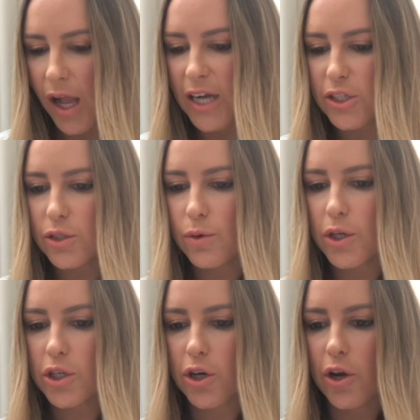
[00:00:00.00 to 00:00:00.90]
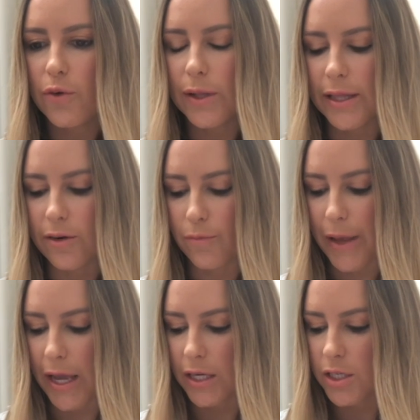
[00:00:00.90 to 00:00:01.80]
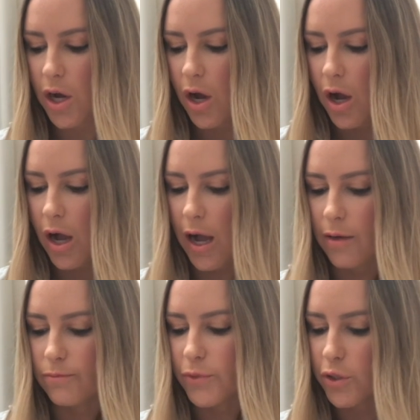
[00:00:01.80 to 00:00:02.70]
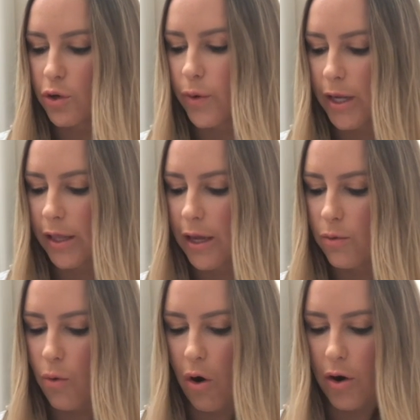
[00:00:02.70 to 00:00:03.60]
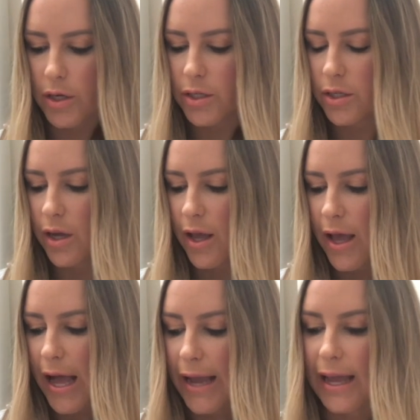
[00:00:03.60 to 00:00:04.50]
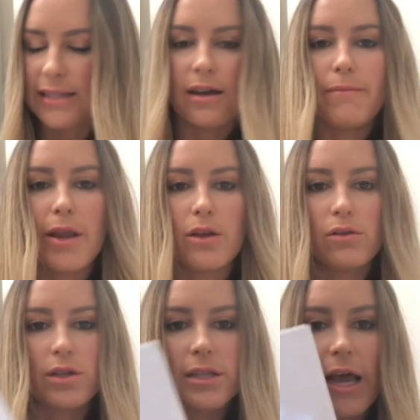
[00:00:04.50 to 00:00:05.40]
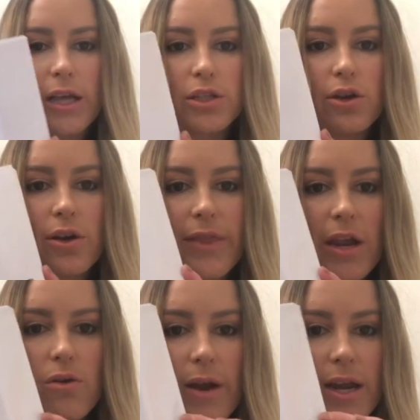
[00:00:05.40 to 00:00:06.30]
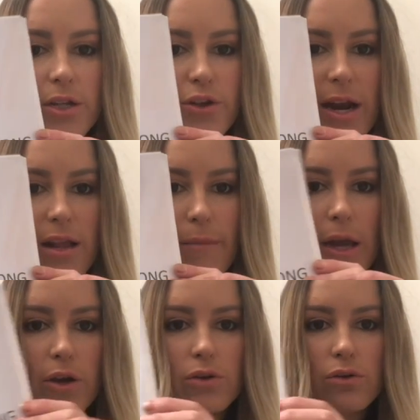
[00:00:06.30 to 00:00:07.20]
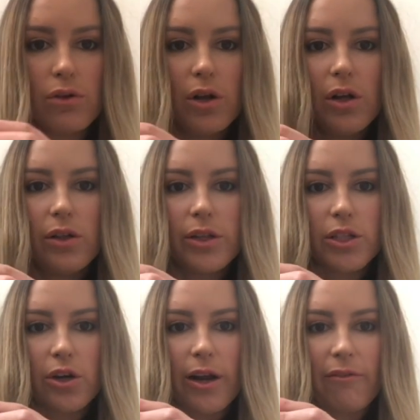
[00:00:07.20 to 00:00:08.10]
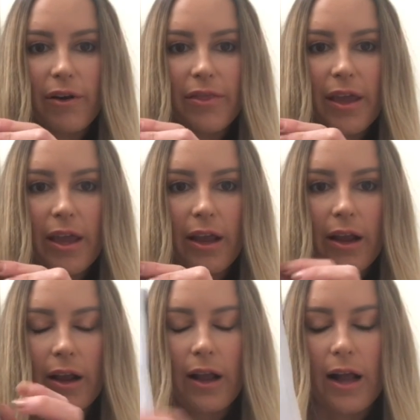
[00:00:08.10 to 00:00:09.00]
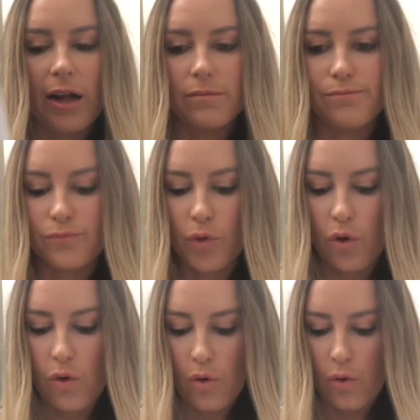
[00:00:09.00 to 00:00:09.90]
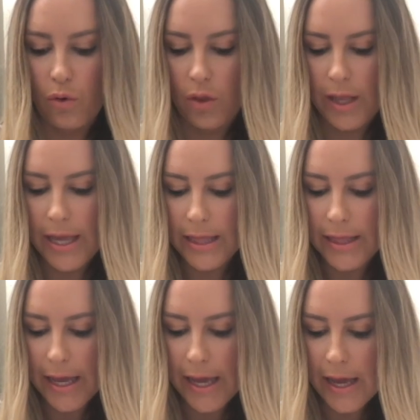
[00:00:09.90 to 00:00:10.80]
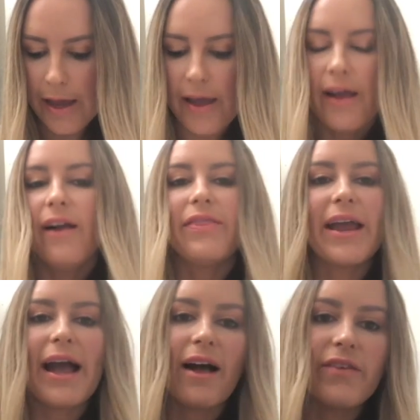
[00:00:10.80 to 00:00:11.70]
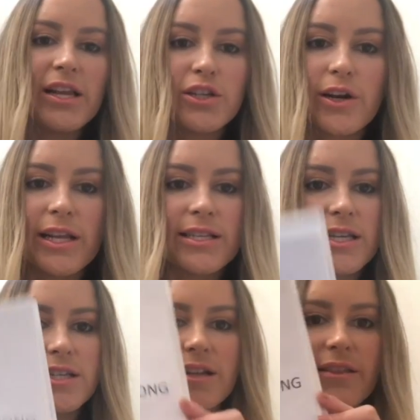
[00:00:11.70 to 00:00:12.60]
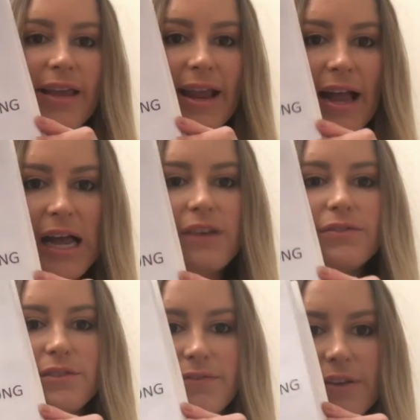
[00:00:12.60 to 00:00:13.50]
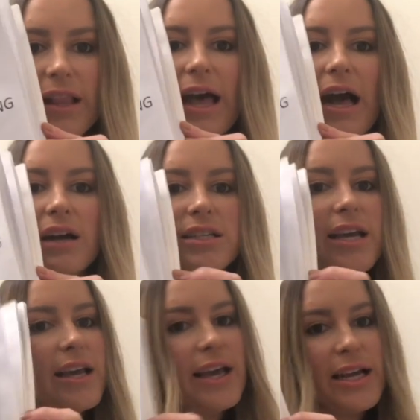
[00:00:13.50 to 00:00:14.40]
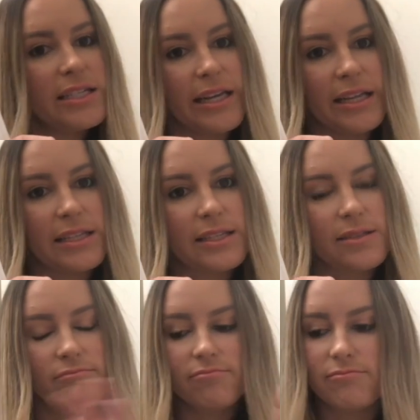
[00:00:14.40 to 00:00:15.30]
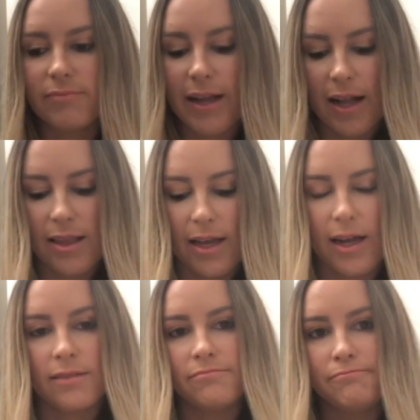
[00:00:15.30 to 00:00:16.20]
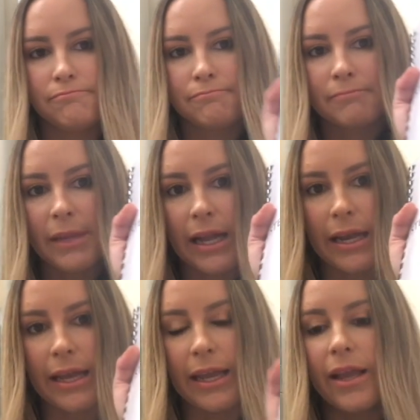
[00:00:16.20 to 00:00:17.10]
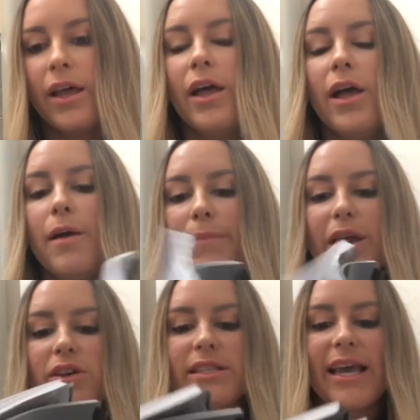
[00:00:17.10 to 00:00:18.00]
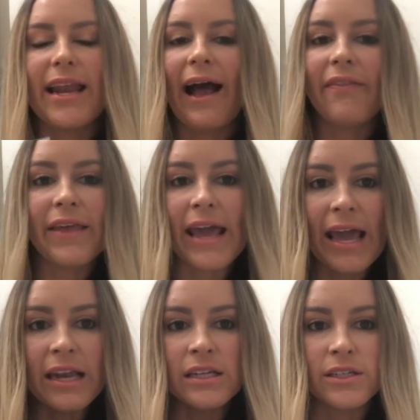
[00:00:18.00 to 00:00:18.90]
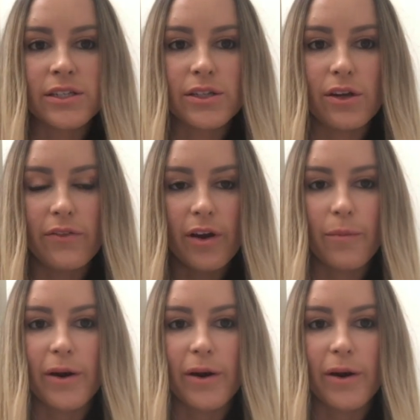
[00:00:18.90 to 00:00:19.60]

I just want to show you a little bit, um, just quickly, what I guess our manual looks like. So they all get a training manual that's got everything um, all in there. They have each training session, they have to fill out head sheets, colour, cutting, because then at the end of their